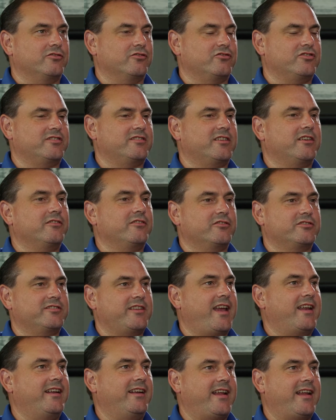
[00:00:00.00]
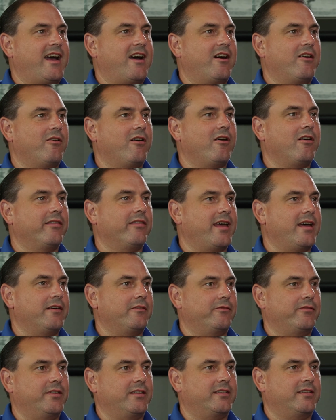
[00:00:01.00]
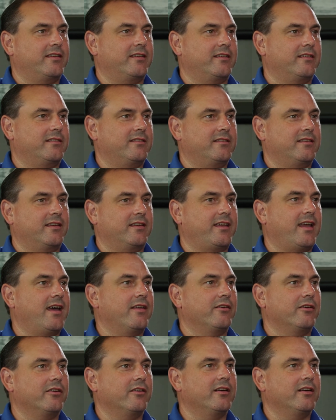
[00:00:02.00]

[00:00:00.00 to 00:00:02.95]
just understanding how all that fit together